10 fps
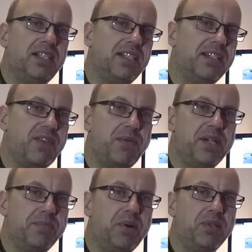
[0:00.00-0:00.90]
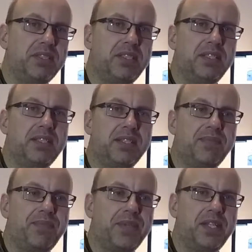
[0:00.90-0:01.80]
and very important
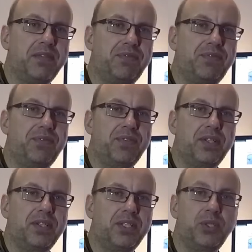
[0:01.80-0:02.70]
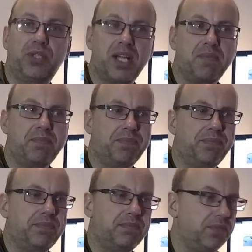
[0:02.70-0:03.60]
if you
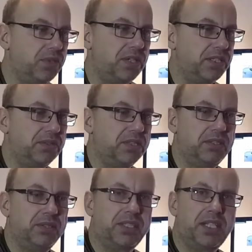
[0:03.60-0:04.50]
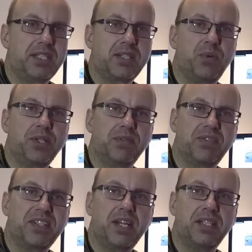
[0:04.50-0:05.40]
come or your kids want
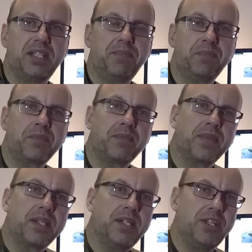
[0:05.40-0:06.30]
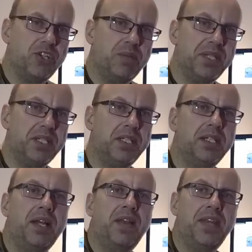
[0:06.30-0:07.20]
to study in
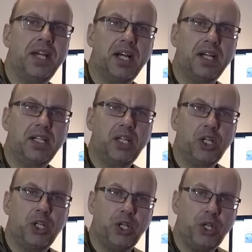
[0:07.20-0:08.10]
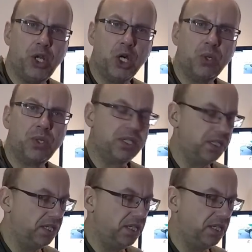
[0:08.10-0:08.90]
Germany. There are no